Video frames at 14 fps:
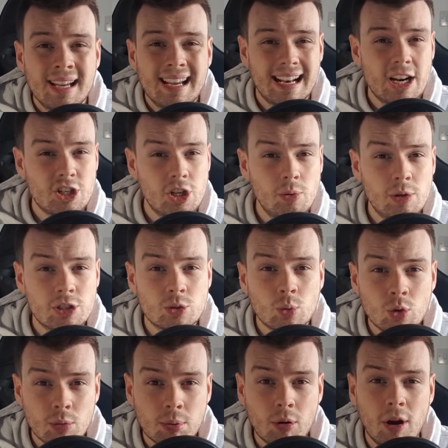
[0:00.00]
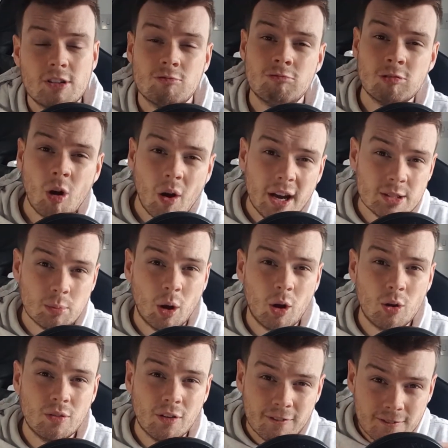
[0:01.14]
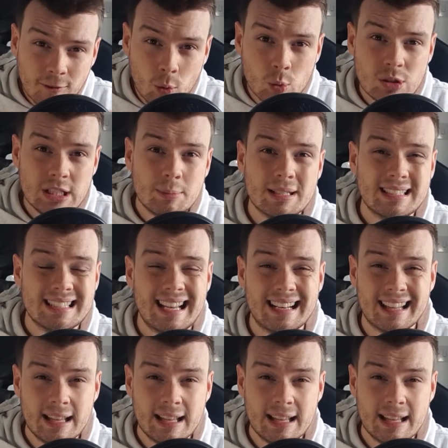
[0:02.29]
And actually, we saw the price rise by over 40%,